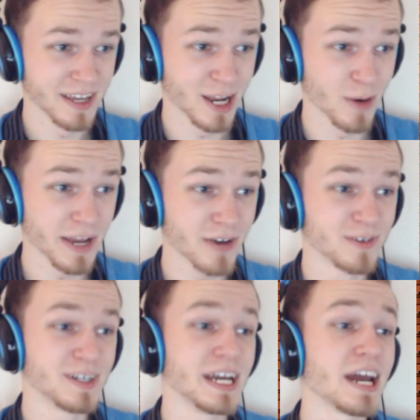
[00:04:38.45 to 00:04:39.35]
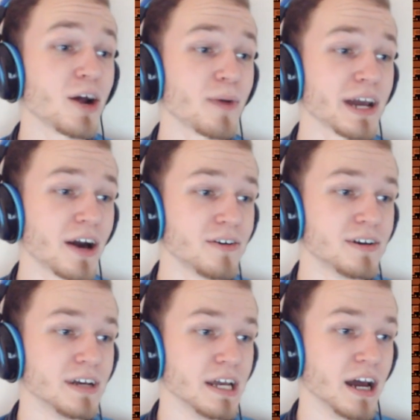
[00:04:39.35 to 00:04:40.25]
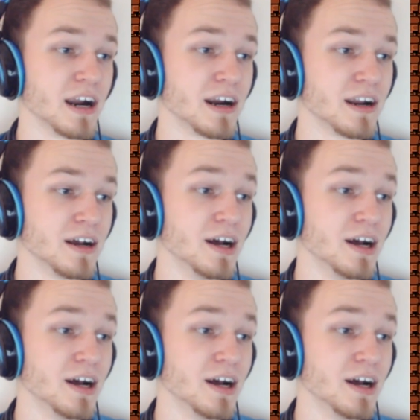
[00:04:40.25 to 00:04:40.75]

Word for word: Here we go, here we go. Here.